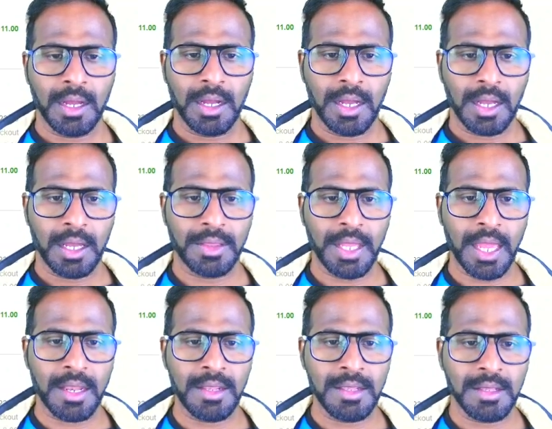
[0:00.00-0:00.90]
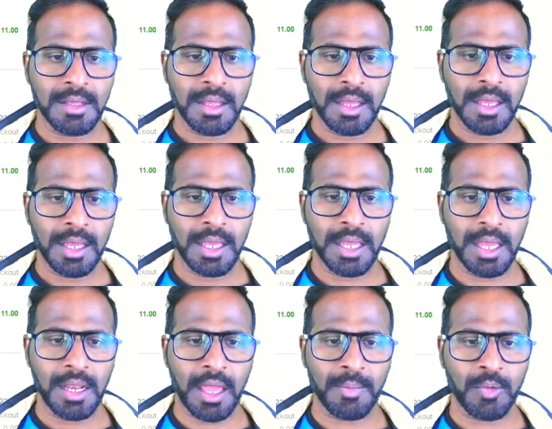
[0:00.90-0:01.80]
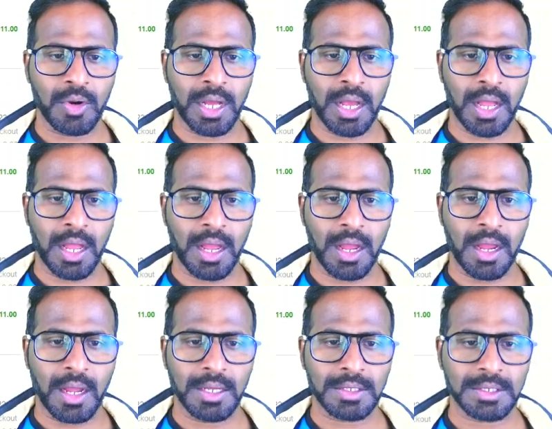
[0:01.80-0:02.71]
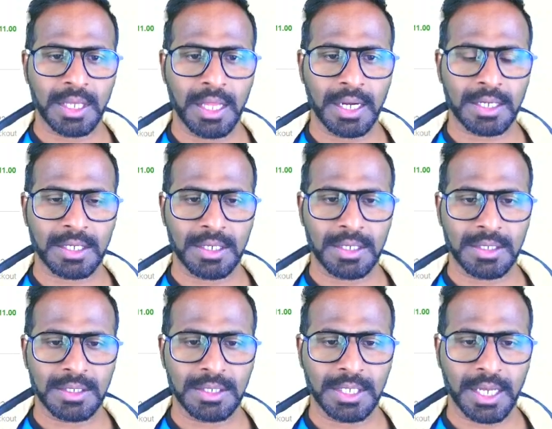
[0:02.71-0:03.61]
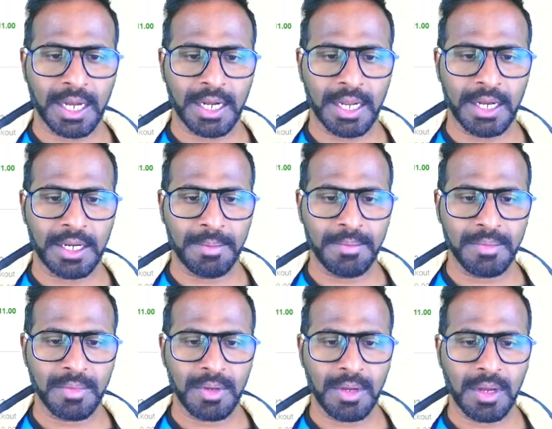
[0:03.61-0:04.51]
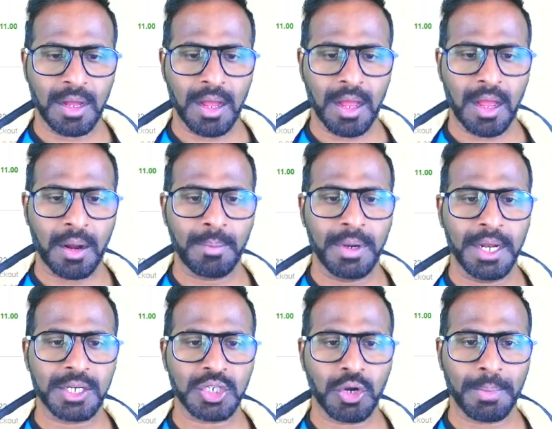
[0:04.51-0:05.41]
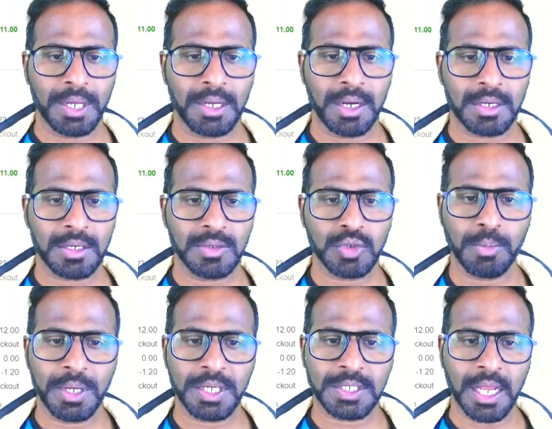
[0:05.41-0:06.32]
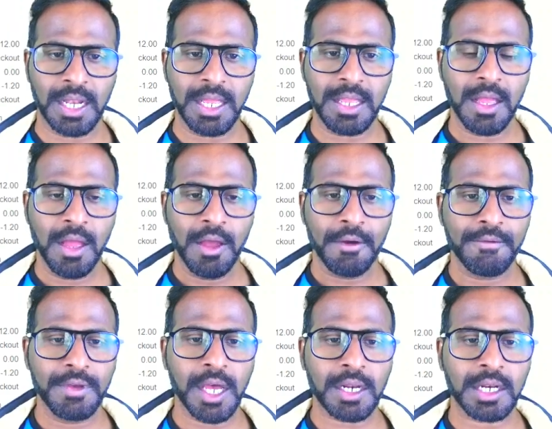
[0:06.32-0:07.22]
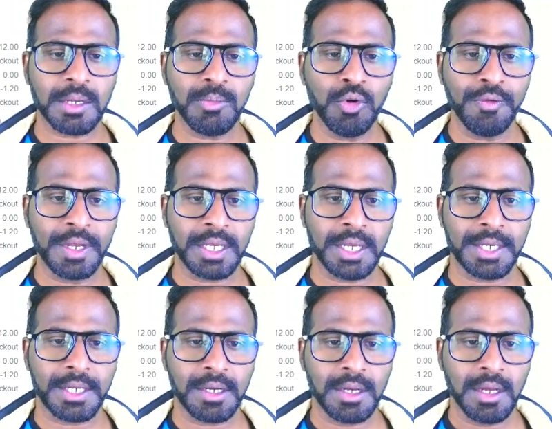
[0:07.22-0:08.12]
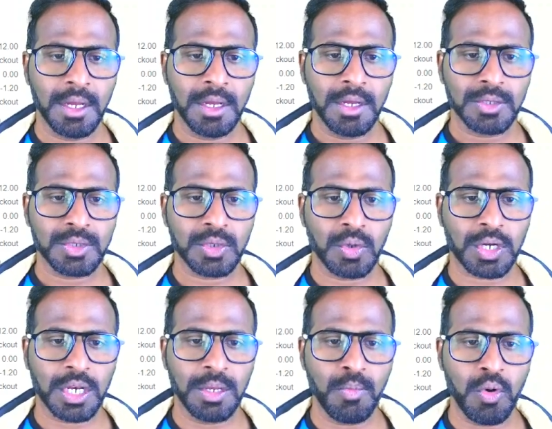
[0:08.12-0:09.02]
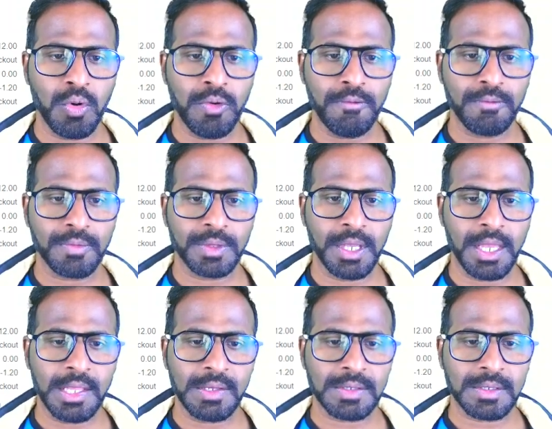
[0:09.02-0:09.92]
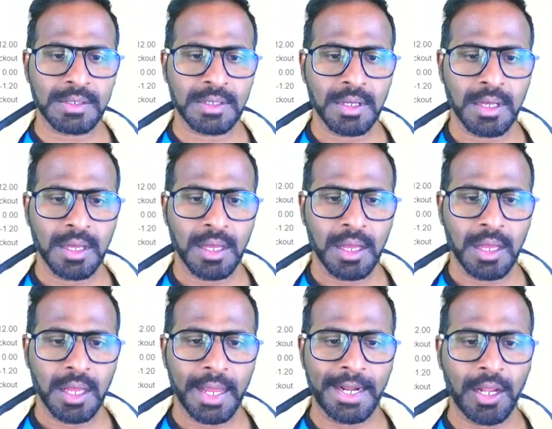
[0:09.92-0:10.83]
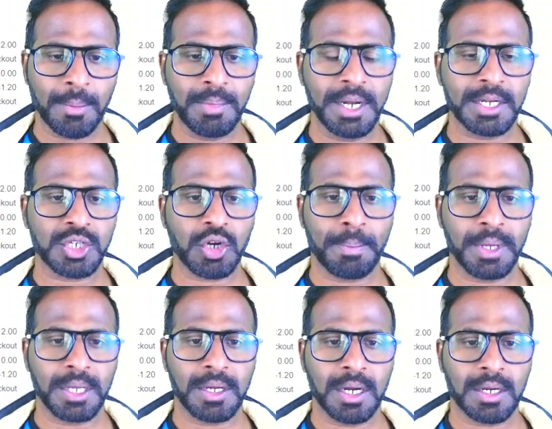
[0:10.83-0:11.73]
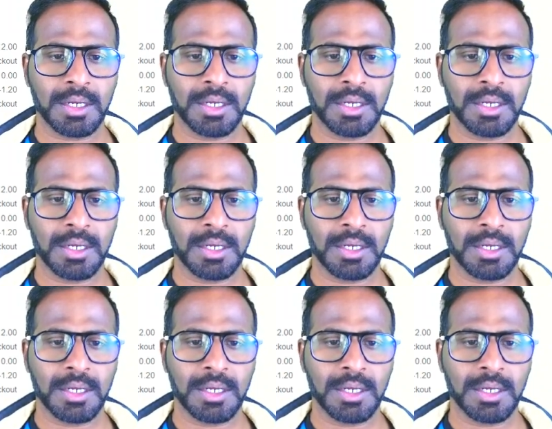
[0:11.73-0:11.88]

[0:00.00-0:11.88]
And then again I'm going to select second item, update shopping cart. So basically we are removing it. So remove this and update shopping cart.